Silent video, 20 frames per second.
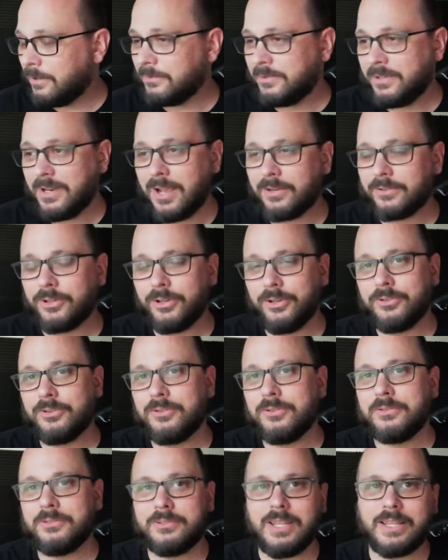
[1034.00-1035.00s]
not
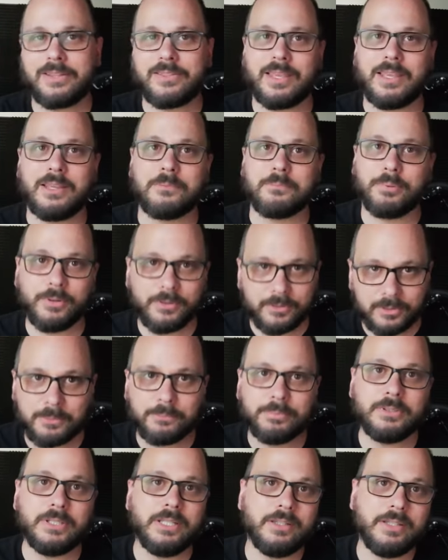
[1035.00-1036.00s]
good that they
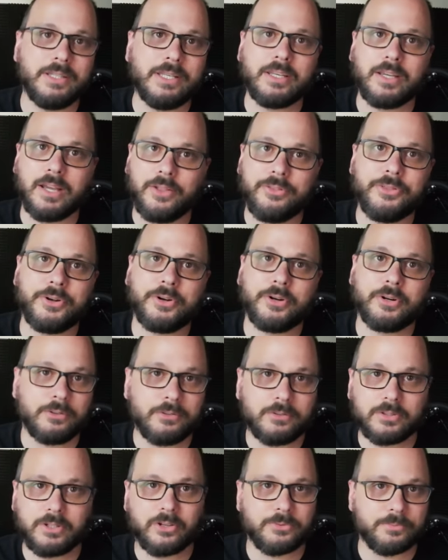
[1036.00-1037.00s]
completely cut
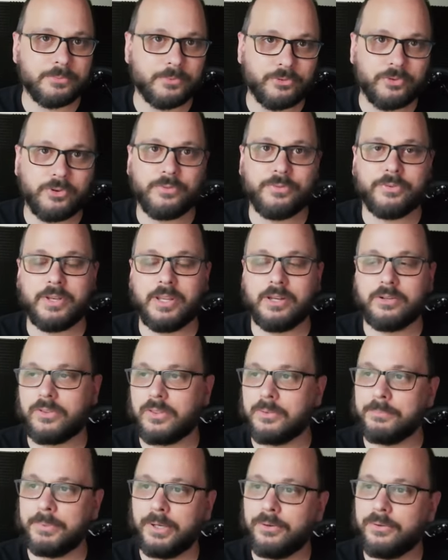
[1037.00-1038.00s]
their customer service down to
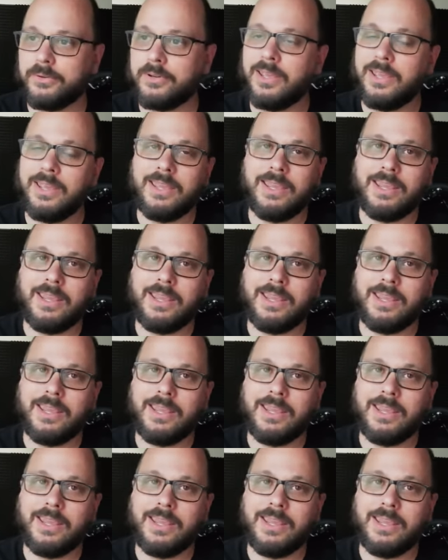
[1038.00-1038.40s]
the bone,